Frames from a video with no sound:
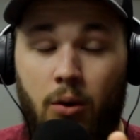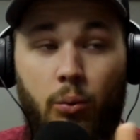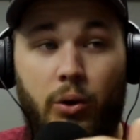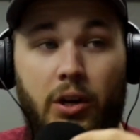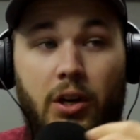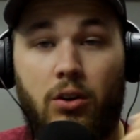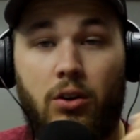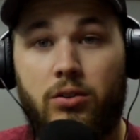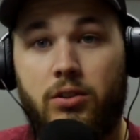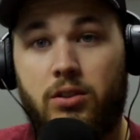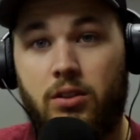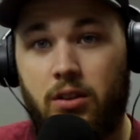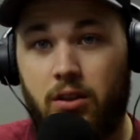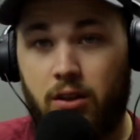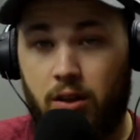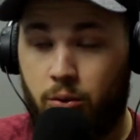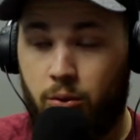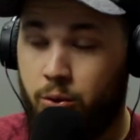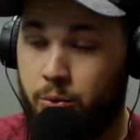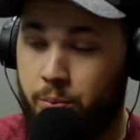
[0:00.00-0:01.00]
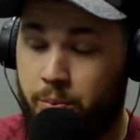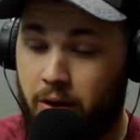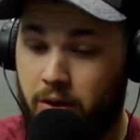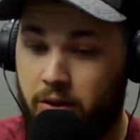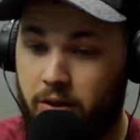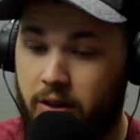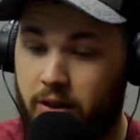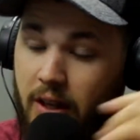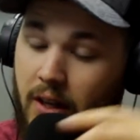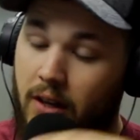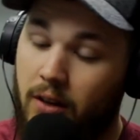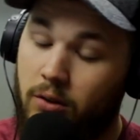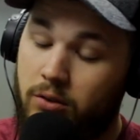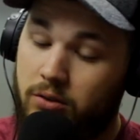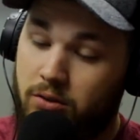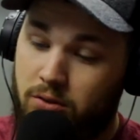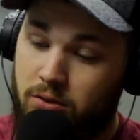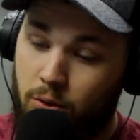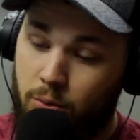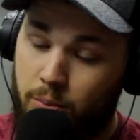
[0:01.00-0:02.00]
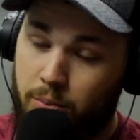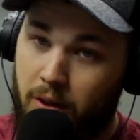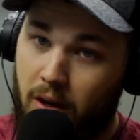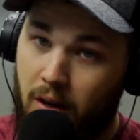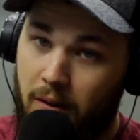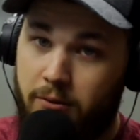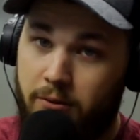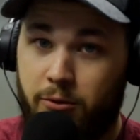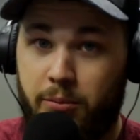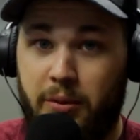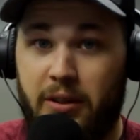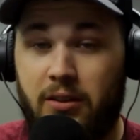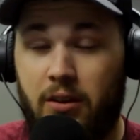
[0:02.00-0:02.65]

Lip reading: We go to the local Burger King, we soup up.